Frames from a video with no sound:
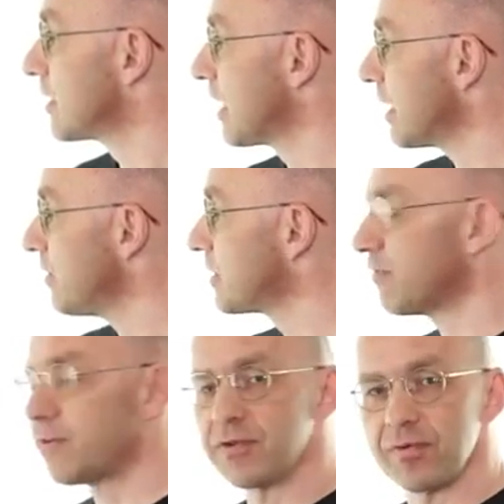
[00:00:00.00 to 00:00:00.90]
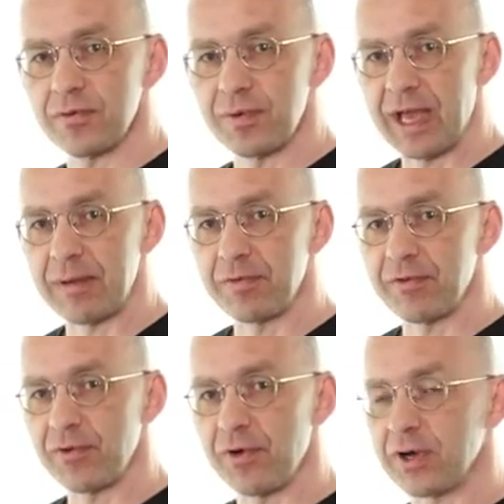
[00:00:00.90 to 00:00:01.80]
It's a little bit different from what we had
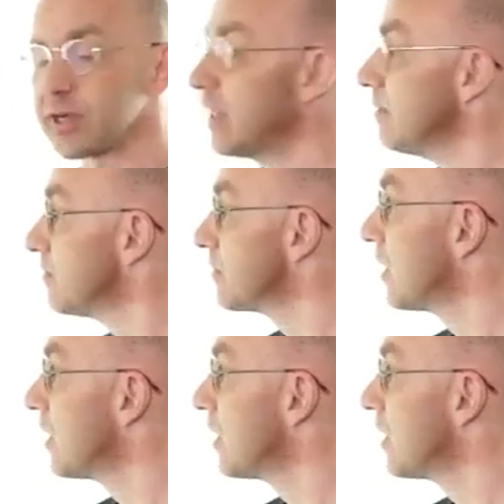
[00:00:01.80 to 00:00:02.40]
before, okay?